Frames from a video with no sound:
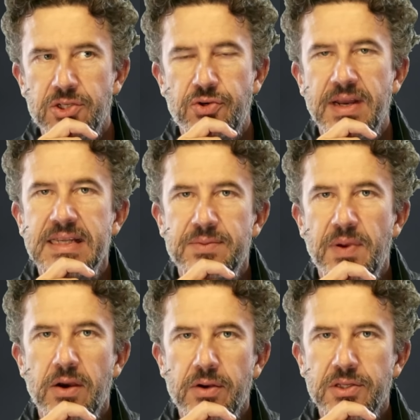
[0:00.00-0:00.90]

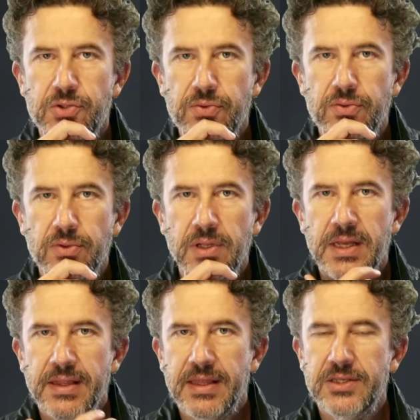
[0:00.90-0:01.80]
transparent tool
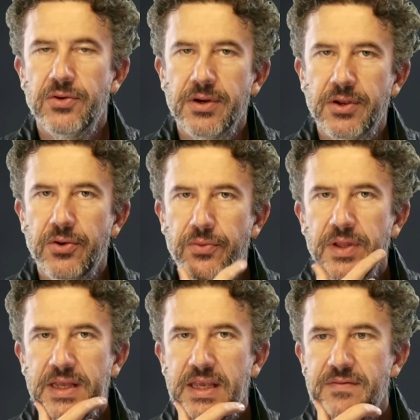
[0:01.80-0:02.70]
that Dorico
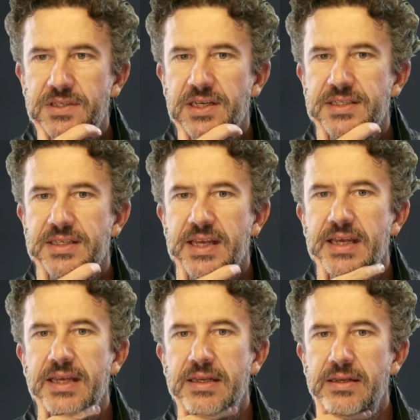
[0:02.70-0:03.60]
really gives us,
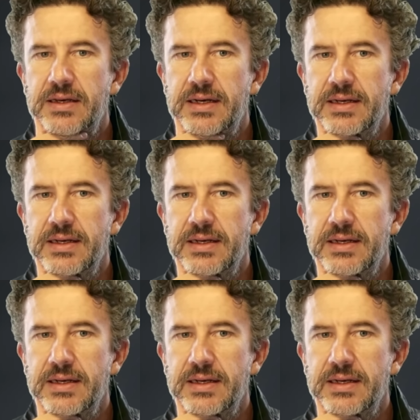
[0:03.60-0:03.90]
and